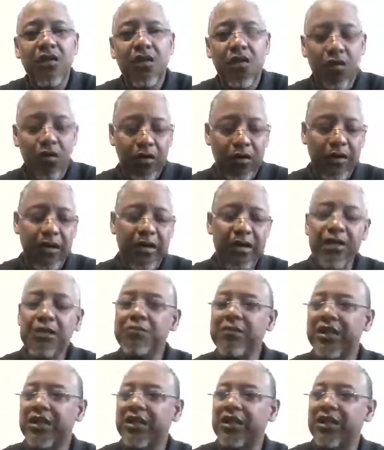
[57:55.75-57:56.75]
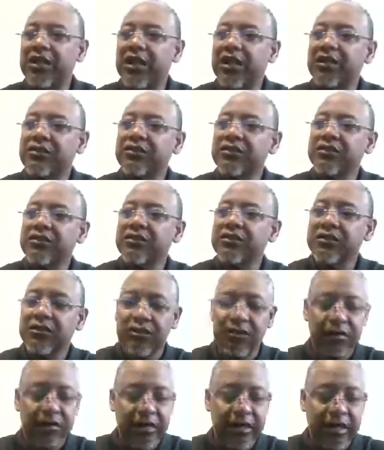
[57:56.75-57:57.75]
or emailing us
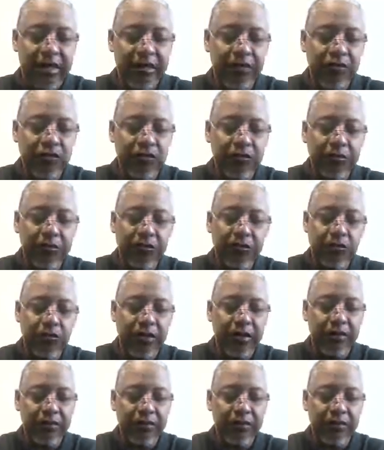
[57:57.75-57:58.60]
at Dunamis1.